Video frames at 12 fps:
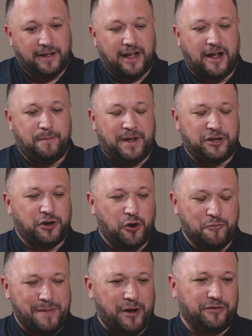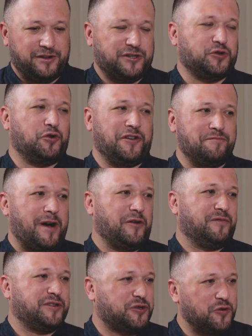And the story of
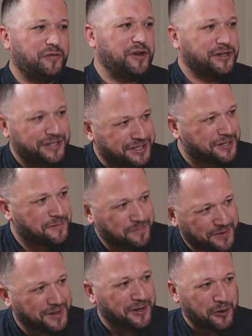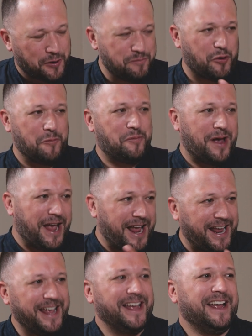Mount Vesuvius, in
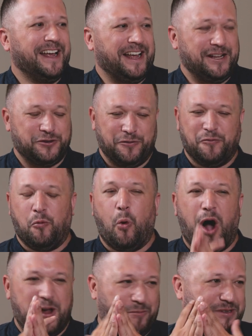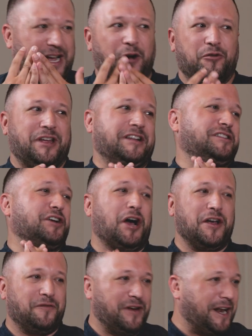Pompeii, it sort of wiped out the
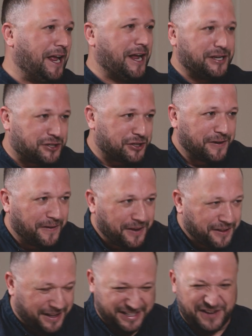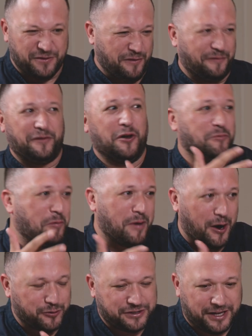entire village. There's even a film
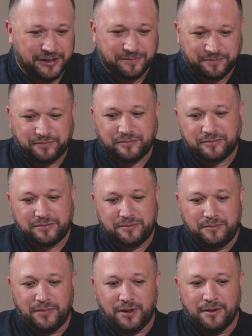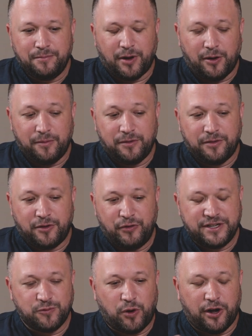about it. But the
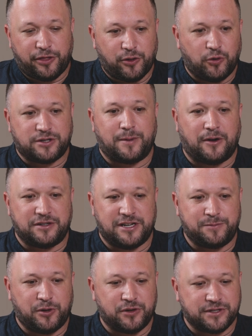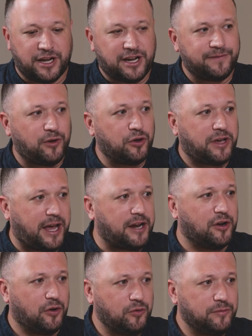reason why I thought about it is because, like a
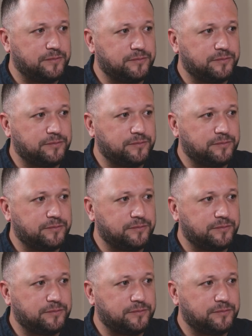volcano,